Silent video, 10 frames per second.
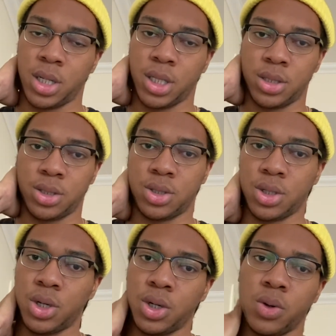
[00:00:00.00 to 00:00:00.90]

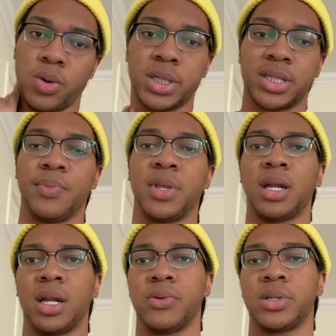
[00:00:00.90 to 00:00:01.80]
So it was something
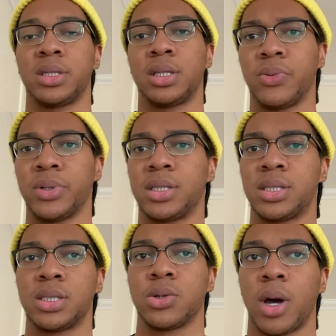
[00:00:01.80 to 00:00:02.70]
that
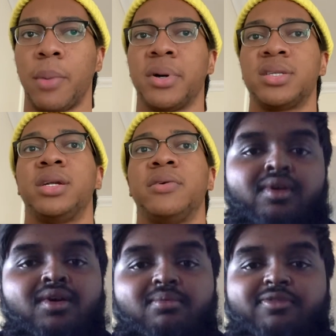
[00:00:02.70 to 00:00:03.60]
was quite positive.
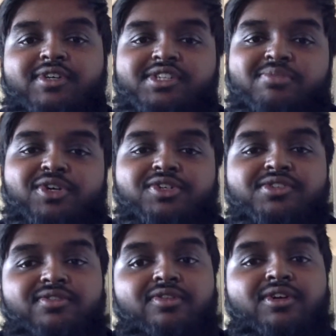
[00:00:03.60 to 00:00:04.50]
My first impressions
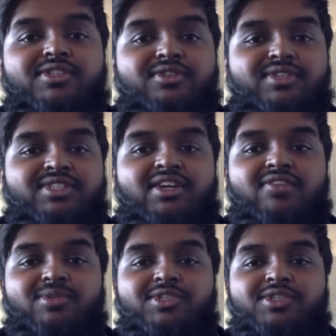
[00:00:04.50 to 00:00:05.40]
of photosoc is that
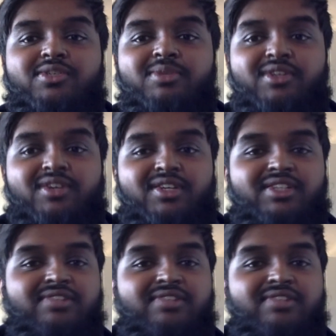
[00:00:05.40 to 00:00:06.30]
everyone's super nice,
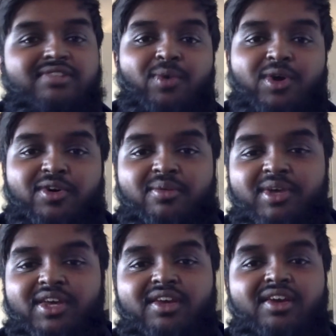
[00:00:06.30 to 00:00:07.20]
very
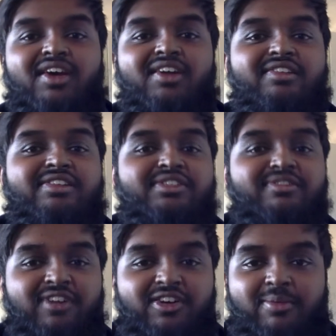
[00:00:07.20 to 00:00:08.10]
welcoming, and
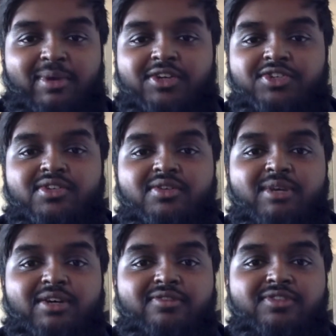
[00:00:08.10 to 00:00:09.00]
very passionate
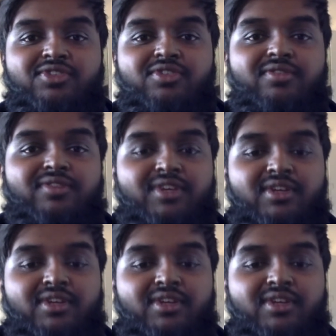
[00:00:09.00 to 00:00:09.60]
about photography.